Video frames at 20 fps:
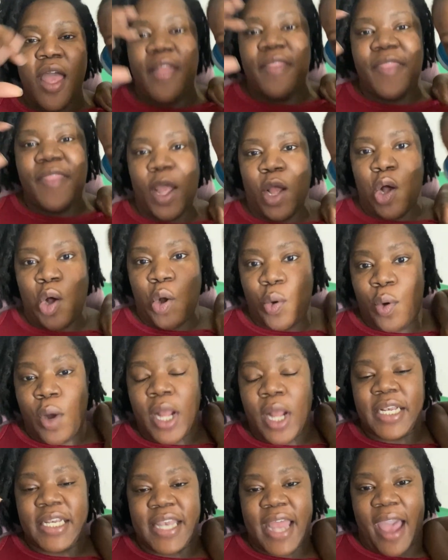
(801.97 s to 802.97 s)
that go
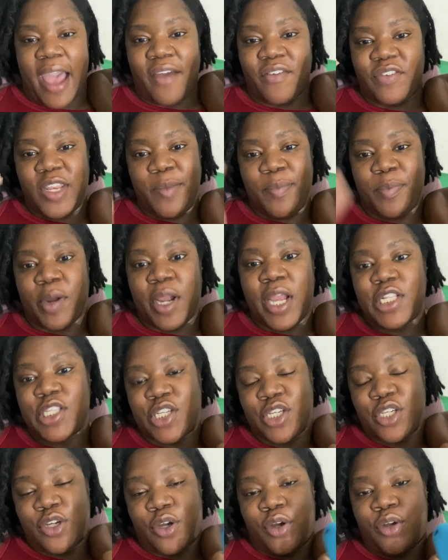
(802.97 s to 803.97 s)
dive deeper
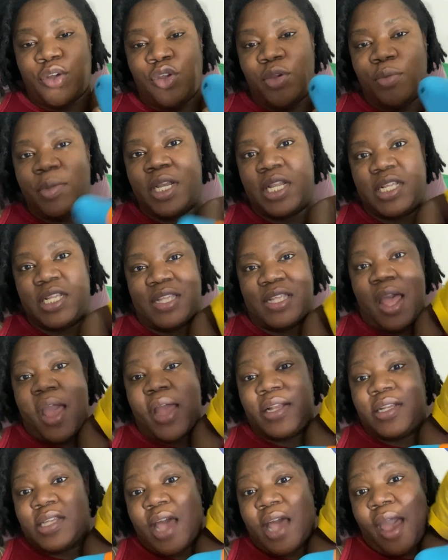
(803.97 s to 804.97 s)
into your human
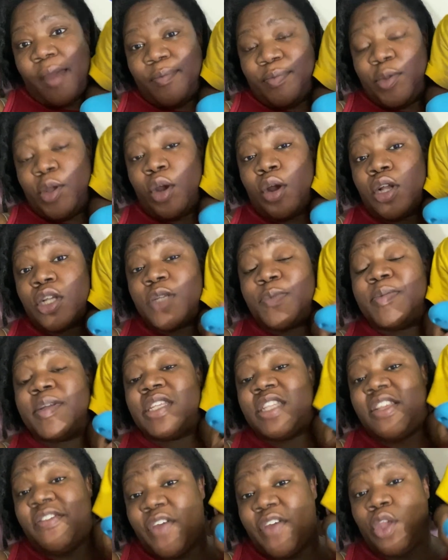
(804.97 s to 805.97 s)
design type, your
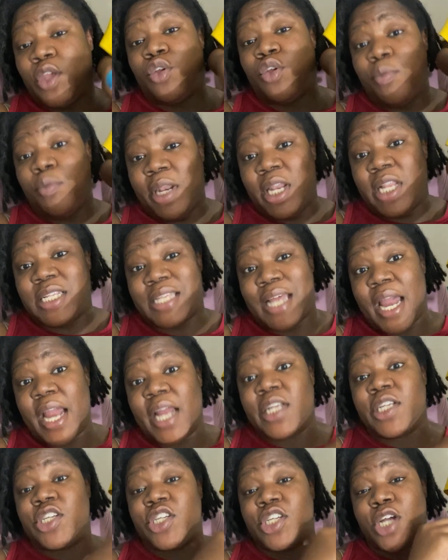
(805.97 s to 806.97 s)
specific human
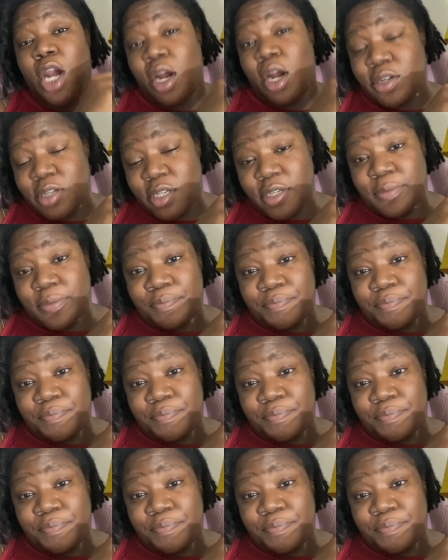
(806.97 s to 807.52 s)
design chart.